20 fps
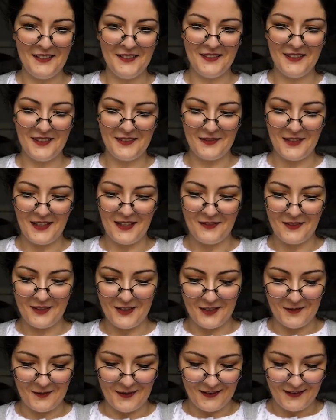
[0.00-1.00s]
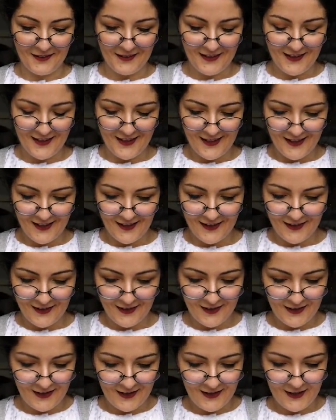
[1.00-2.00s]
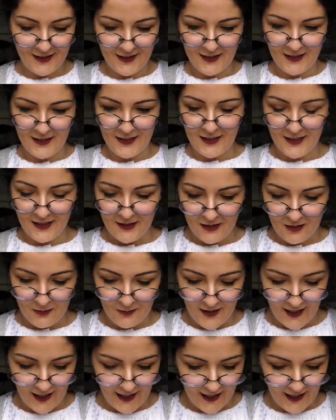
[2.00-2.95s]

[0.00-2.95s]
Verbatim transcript: what am I even on about? So we